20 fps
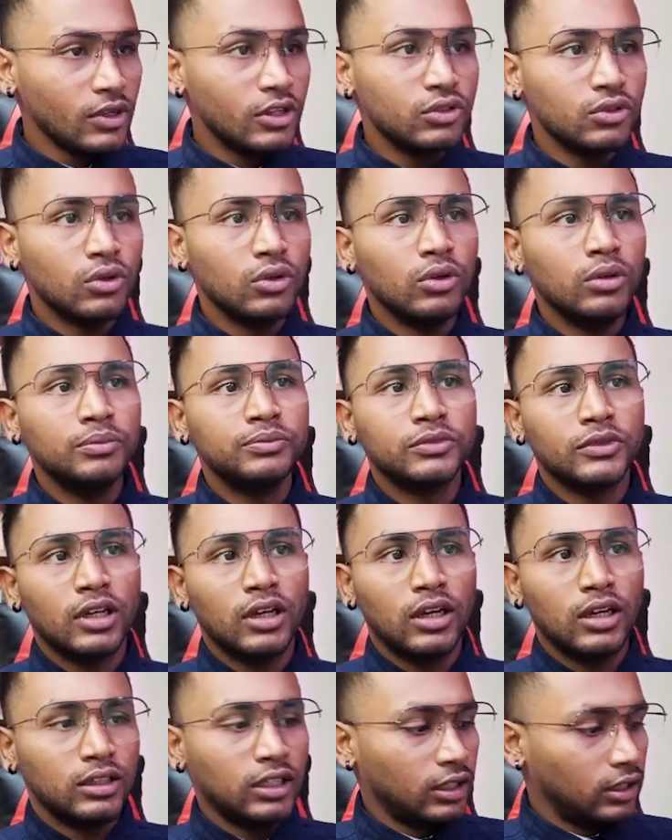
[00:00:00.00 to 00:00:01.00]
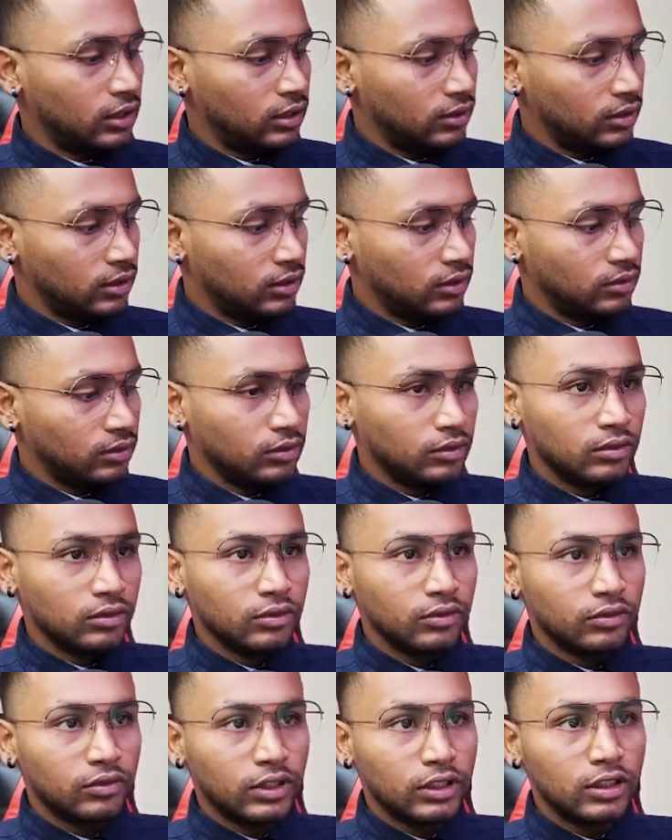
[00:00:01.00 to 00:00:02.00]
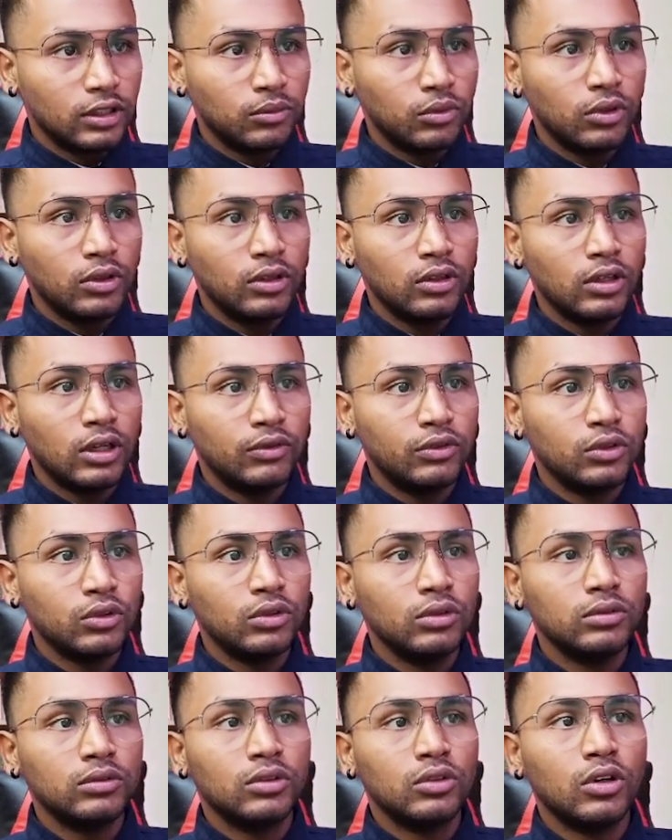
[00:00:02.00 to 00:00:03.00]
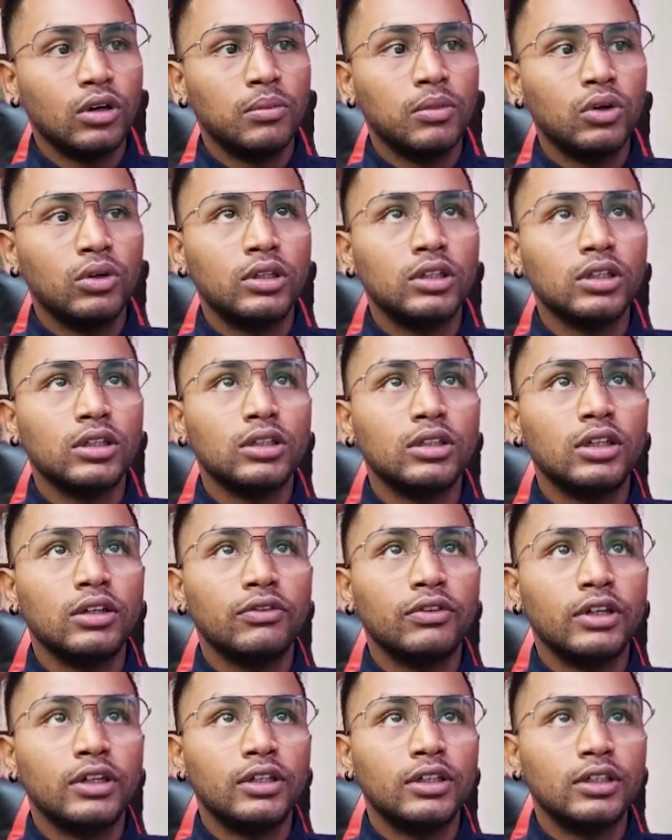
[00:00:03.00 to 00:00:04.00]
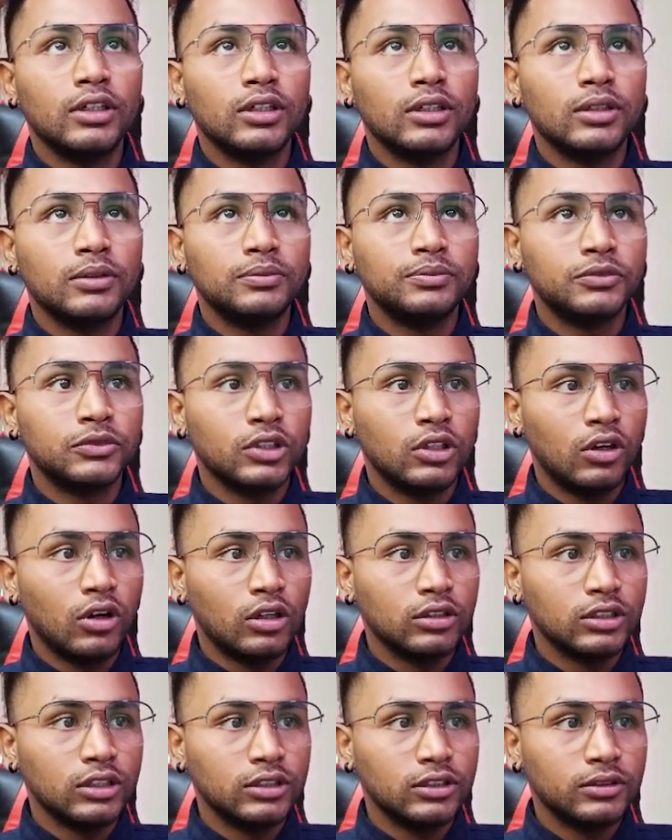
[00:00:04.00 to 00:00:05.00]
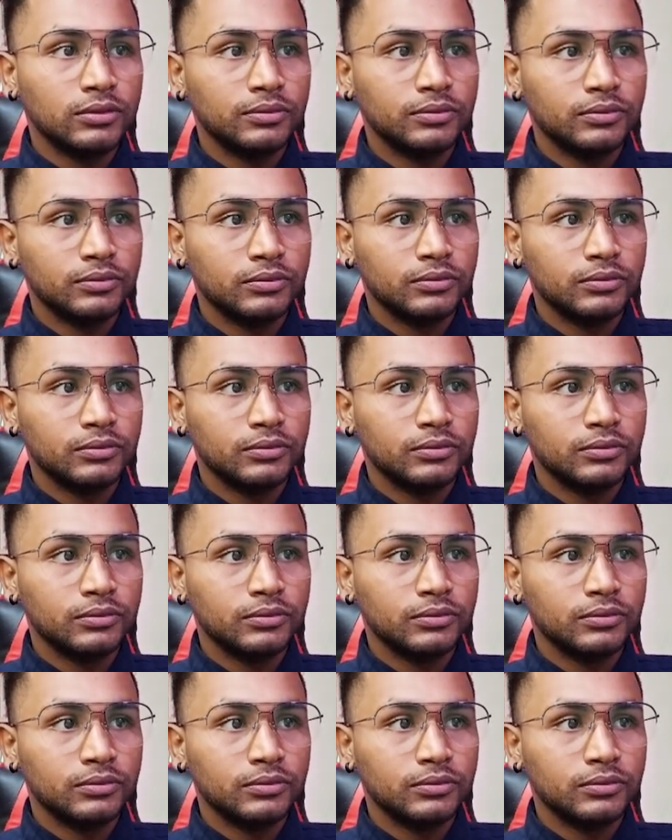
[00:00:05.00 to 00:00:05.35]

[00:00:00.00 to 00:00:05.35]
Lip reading: so then furthermore, you have to know about different clauses,